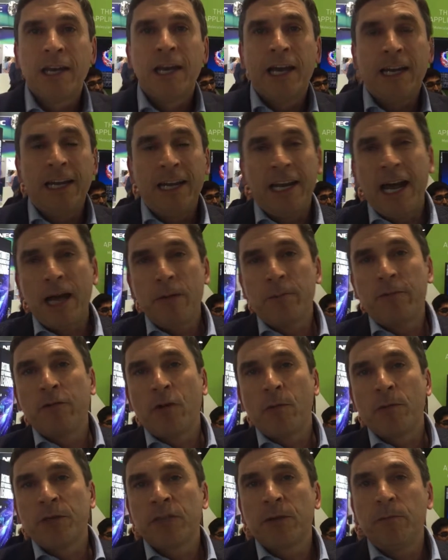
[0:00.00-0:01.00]
And in
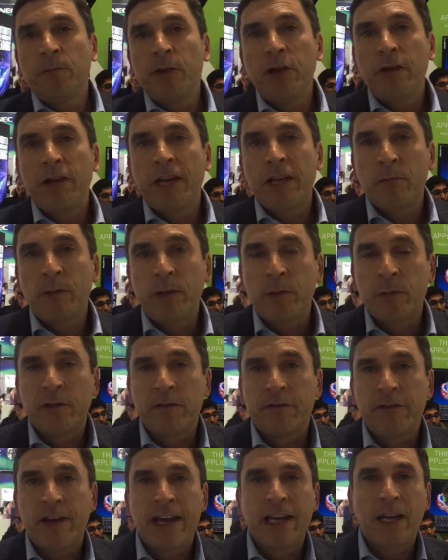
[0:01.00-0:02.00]
high-performance computing, people are
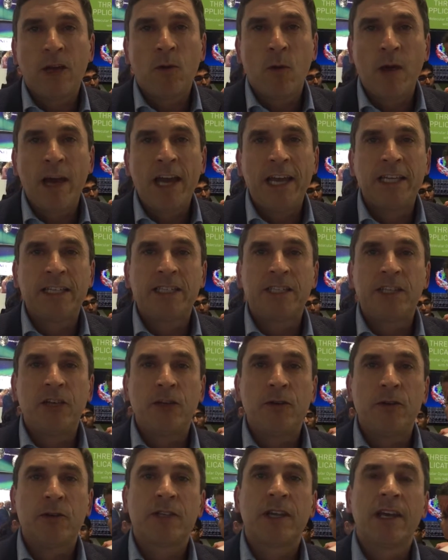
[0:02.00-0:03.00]
finding ways to
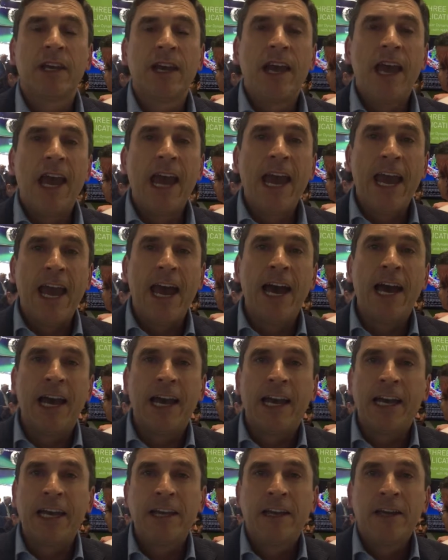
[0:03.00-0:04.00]
use
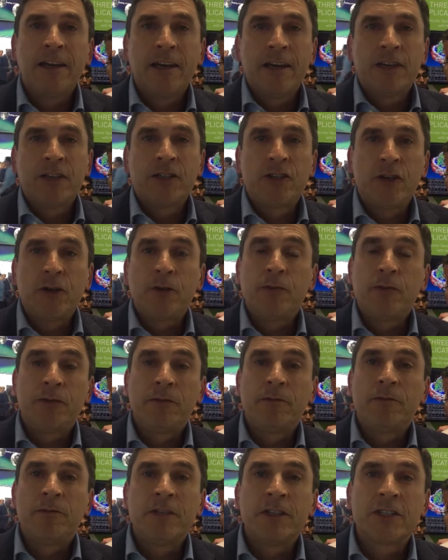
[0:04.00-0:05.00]
AI to
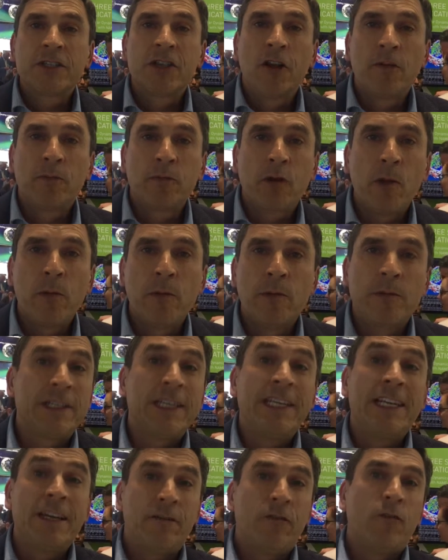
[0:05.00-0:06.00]
solve problems
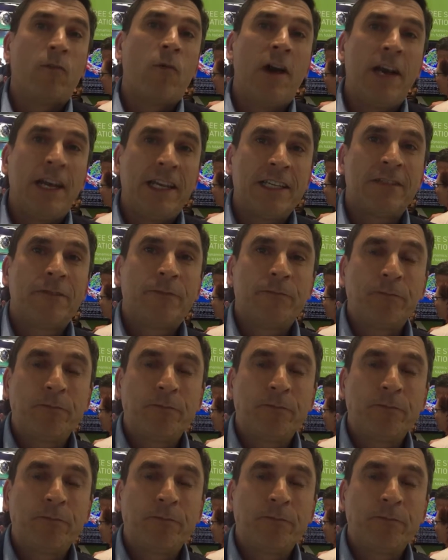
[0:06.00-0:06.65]
in different ways.